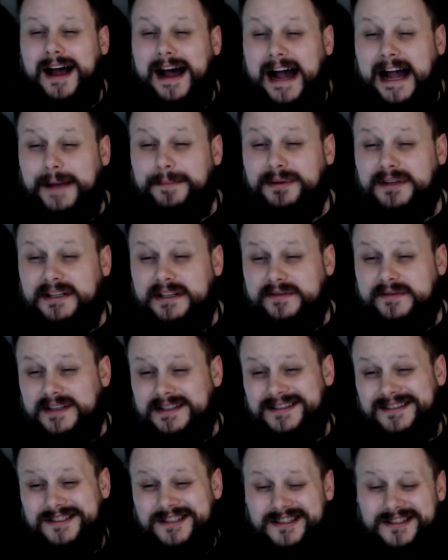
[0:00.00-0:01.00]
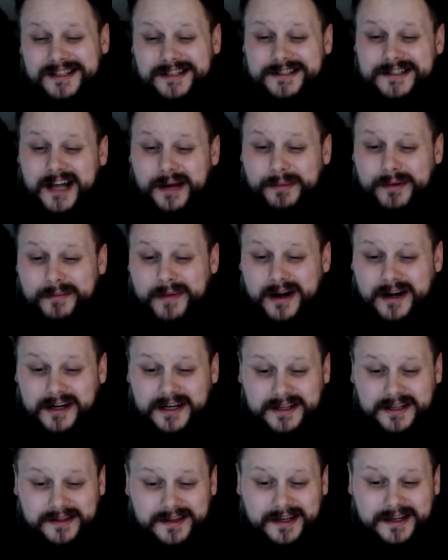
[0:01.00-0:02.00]
I believe this is just a dumb
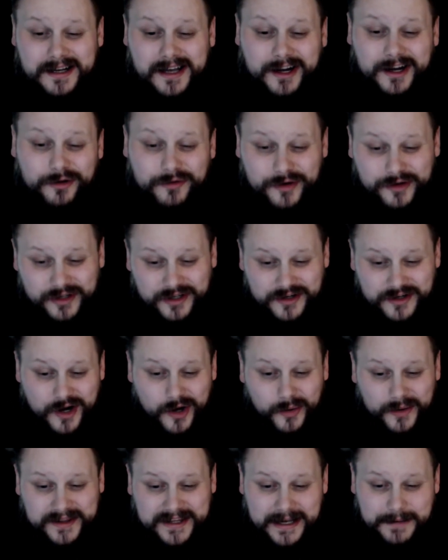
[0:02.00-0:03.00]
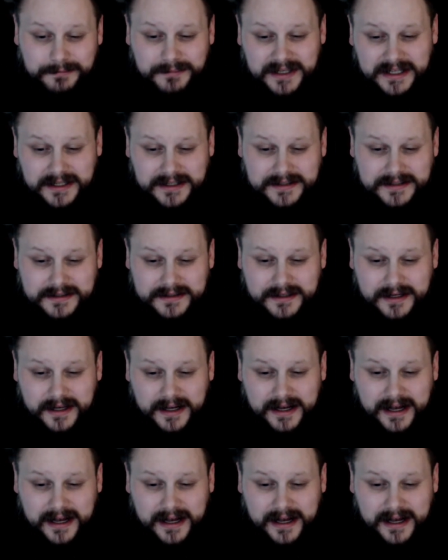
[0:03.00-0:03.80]
American thing. I don't really know what that means.